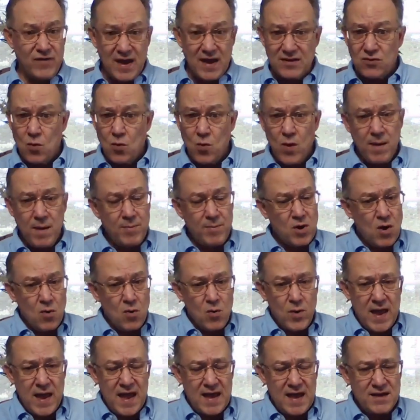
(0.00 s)
like the
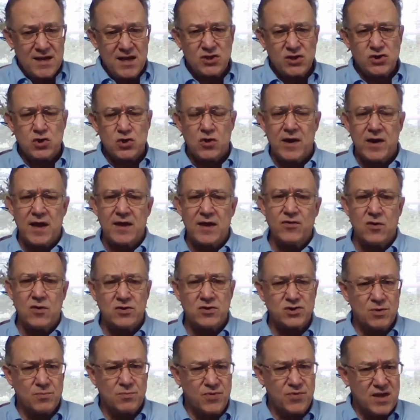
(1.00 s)
webinar we had yesterday, there are
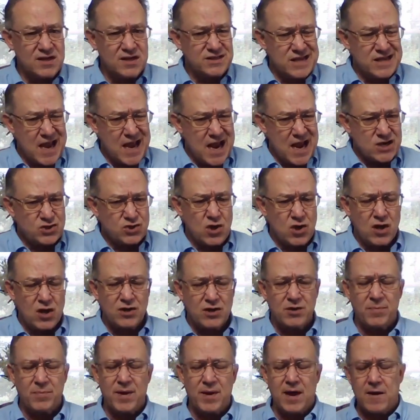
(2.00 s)
some things Ash
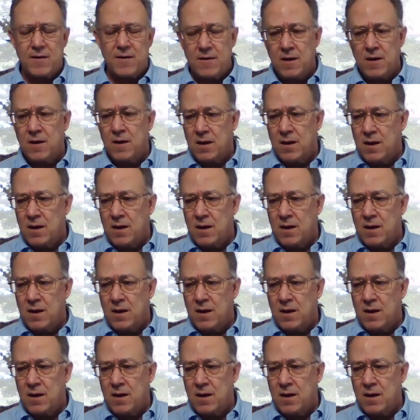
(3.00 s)
talked about.